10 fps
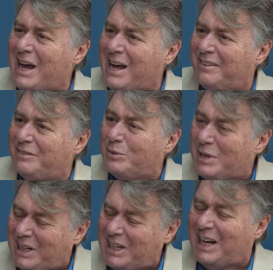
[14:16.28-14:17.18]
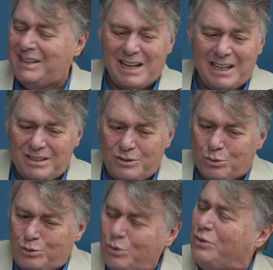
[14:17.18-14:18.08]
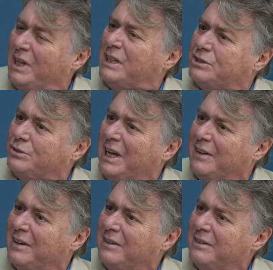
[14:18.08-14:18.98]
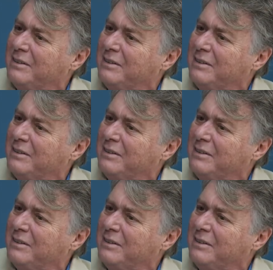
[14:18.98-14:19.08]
hand, really, and, and to do things together.